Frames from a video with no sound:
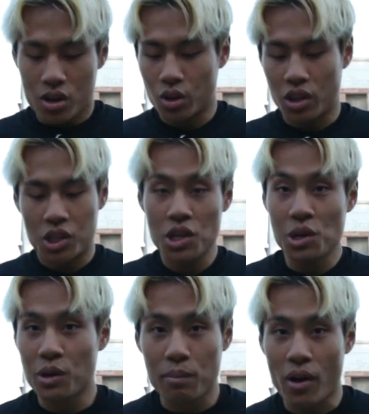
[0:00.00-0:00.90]
So the
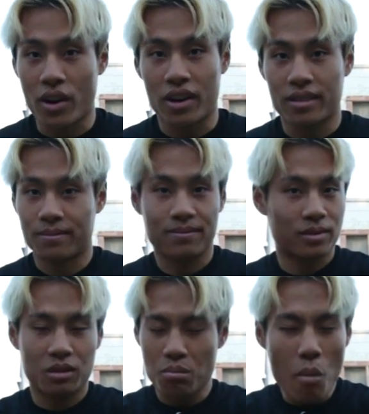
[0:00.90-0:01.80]
secret part,
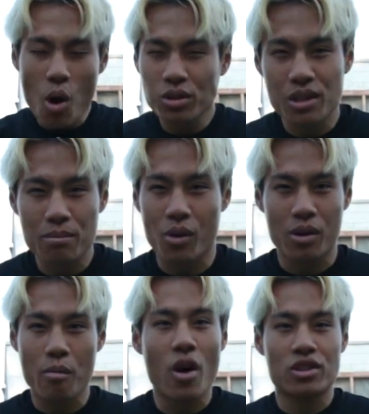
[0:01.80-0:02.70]
most
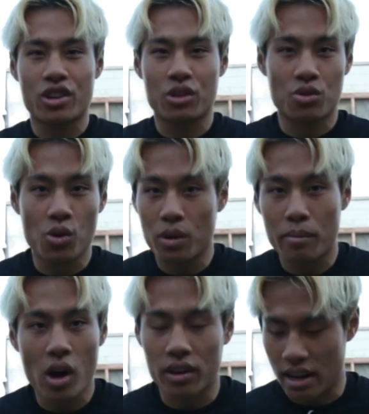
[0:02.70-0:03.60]
important part to control the
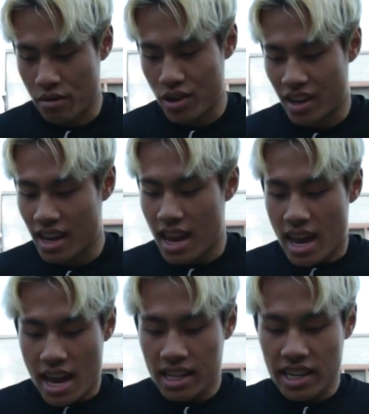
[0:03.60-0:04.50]
ball and everything, is to